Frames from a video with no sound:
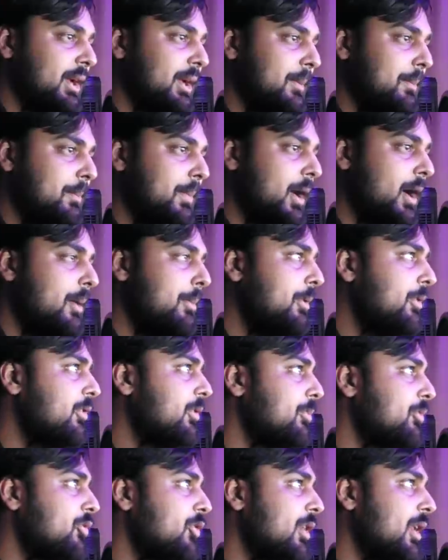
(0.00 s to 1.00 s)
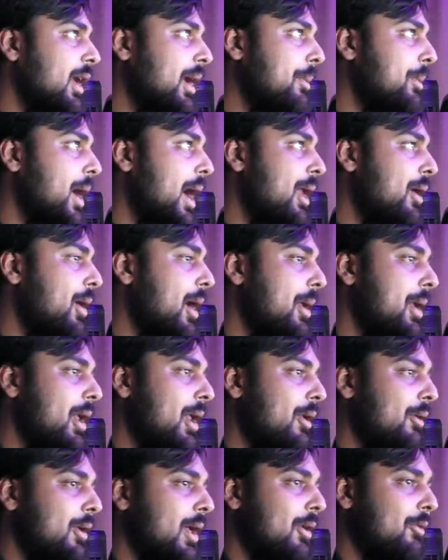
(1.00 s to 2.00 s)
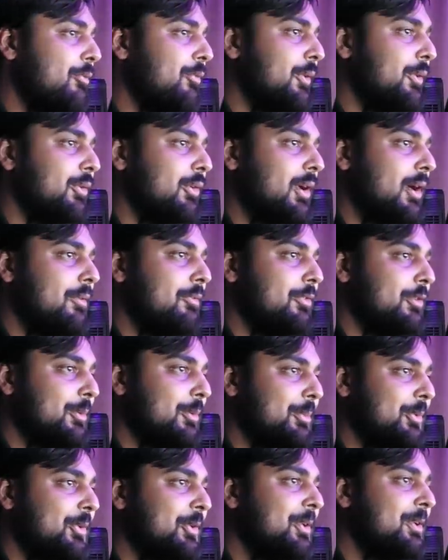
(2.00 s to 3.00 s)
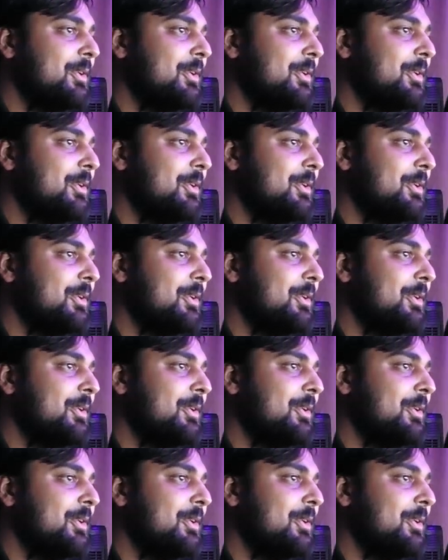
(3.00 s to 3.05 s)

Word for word: like bomb or some shit. I'm, I don't, I don't, I don't feel comfortable.